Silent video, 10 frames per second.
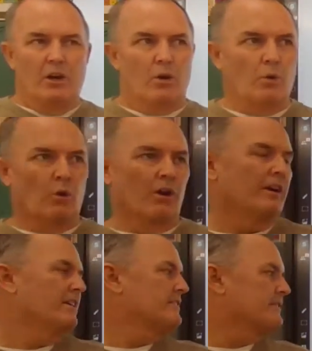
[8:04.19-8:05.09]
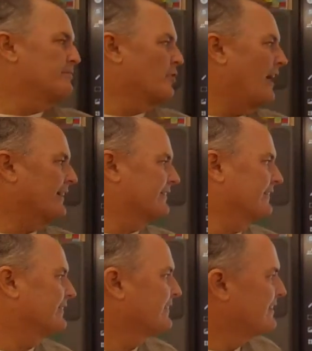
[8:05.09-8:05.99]
or subtracting.
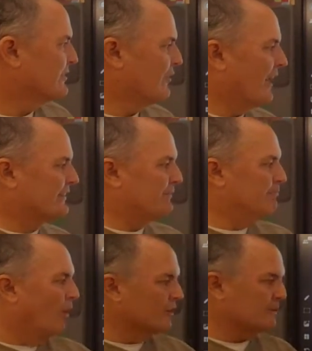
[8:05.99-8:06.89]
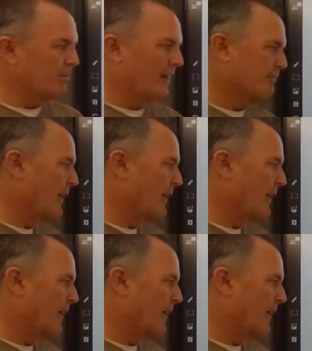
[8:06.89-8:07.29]
So you're actually multiplying